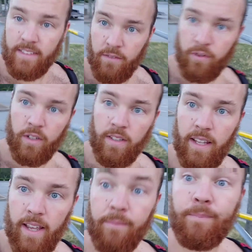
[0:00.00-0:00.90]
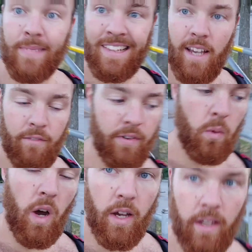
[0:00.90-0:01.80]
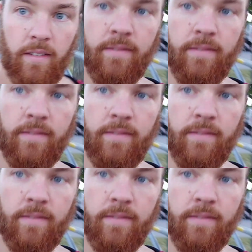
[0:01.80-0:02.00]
it for today. Have fun walking.